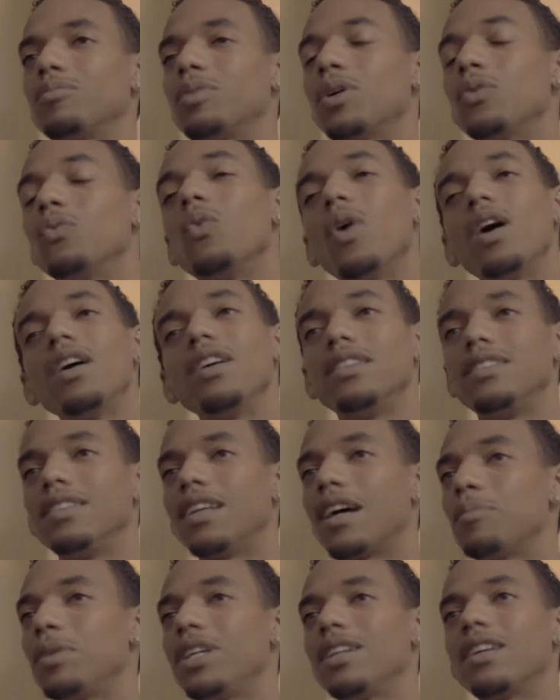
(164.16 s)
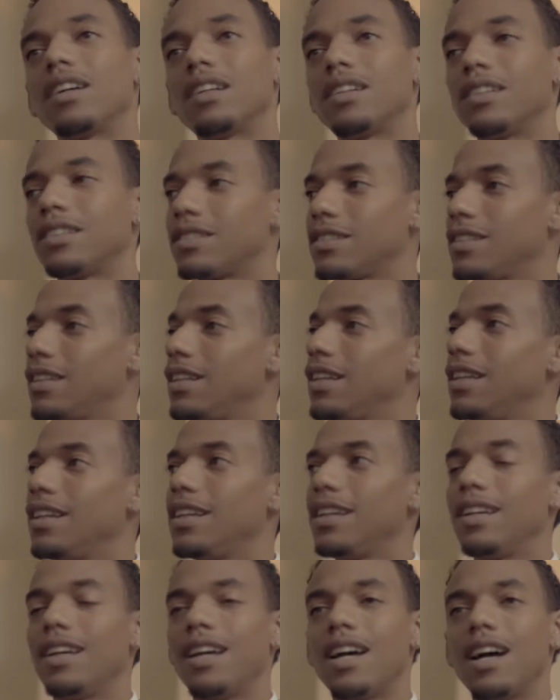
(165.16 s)
I mean,
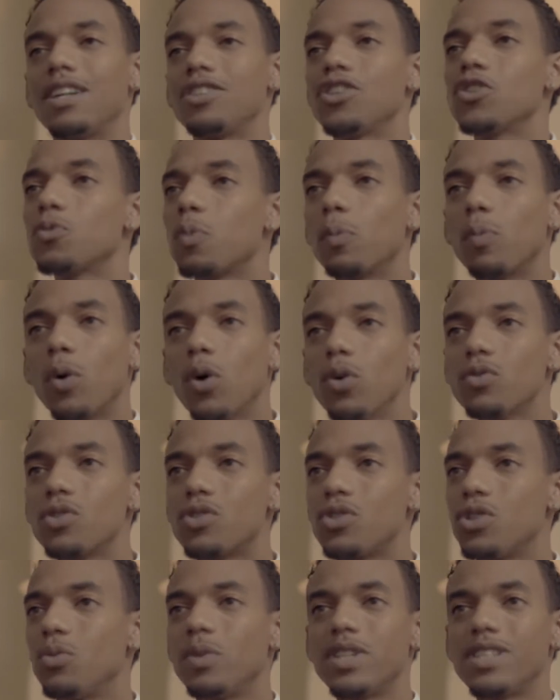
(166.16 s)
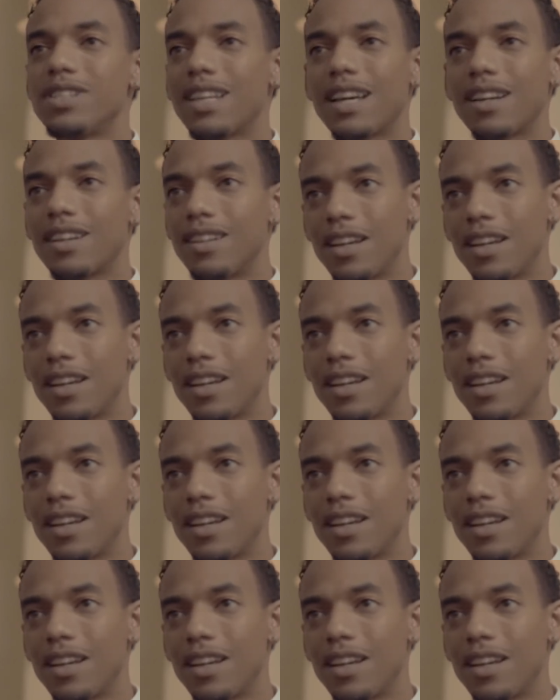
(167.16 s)
I just proposed to you, isn't that